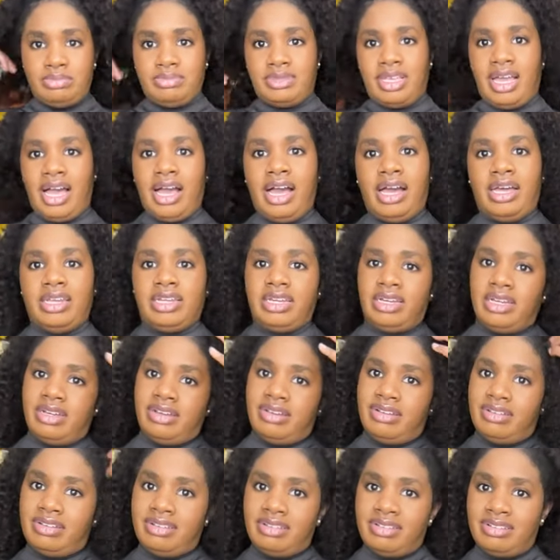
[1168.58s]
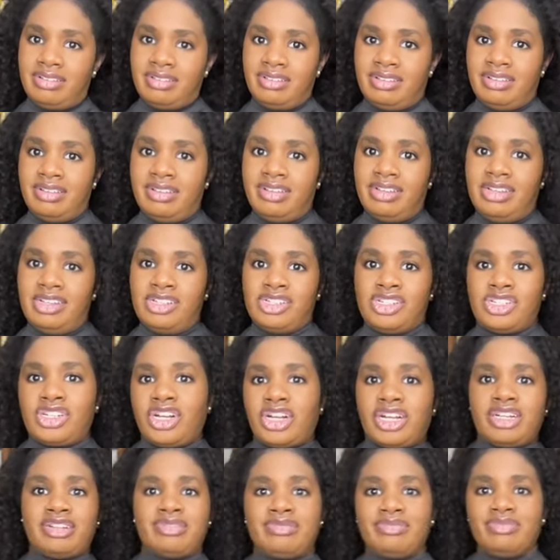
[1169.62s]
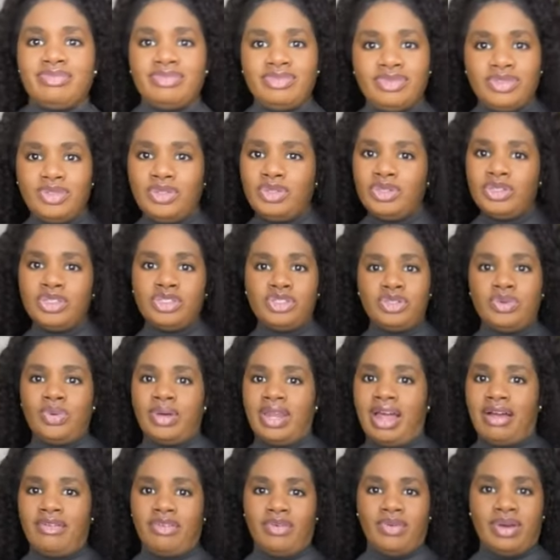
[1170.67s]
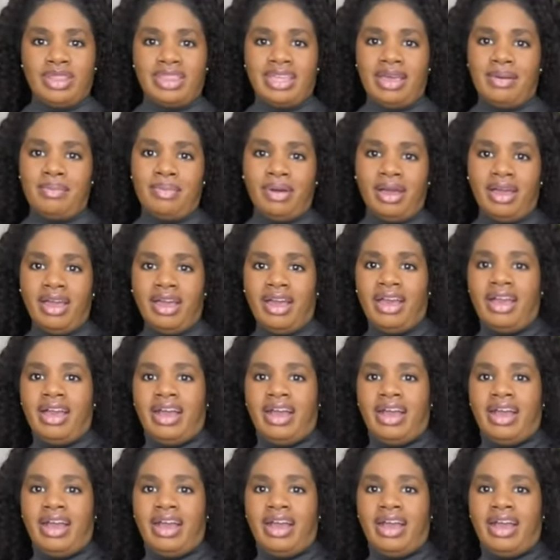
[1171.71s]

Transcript: kind of shirt. You could do whatever with it, but